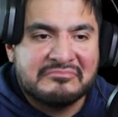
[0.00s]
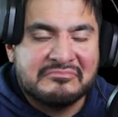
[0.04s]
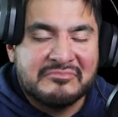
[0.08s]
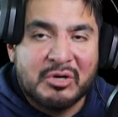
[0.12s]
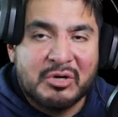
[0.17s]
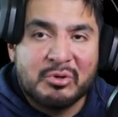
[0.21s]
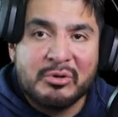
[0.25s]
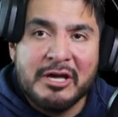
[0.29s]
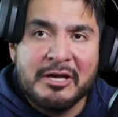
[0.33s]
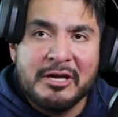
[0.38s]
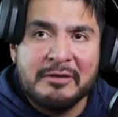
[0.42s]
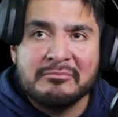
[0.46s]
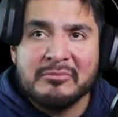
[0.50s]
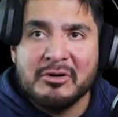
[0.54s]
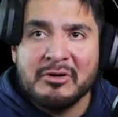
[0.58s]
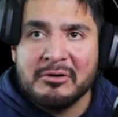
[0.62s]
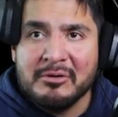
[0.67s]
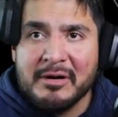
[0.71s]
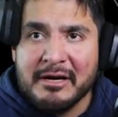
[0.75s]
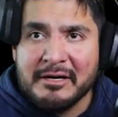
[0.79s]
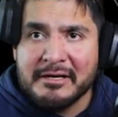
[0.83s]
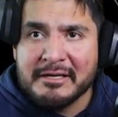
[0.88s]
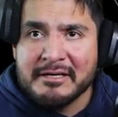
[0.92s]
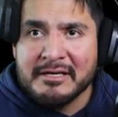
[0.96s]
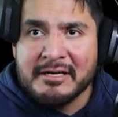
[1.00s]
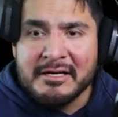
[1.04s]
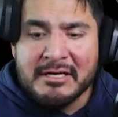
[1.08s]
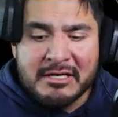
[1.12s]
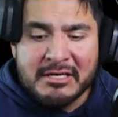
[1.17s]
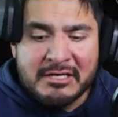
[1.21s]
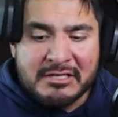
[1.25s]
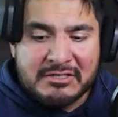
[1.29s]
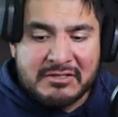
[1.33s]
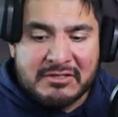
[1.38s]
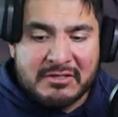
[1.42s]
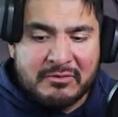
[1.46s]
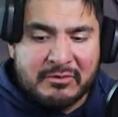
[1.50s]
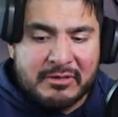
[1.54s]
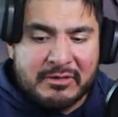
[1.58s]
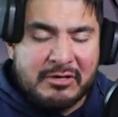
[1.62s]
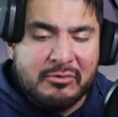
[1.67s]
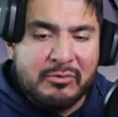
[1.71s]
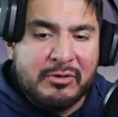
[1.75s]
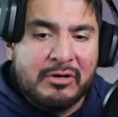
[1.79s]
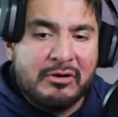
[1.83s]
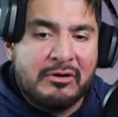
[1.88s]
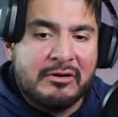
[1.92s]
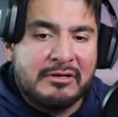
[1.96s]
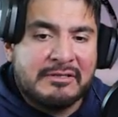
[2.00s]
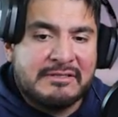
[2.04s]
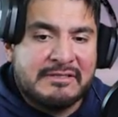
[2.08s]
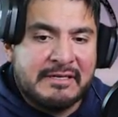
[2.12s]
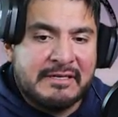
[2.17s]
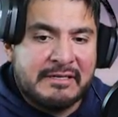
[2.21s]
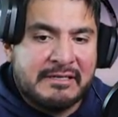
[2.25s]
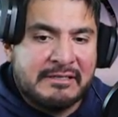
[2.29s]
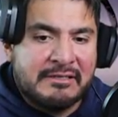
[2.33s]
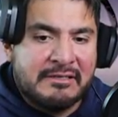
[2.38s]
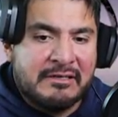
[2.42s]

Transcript: Okay, alrighty. So here we are taking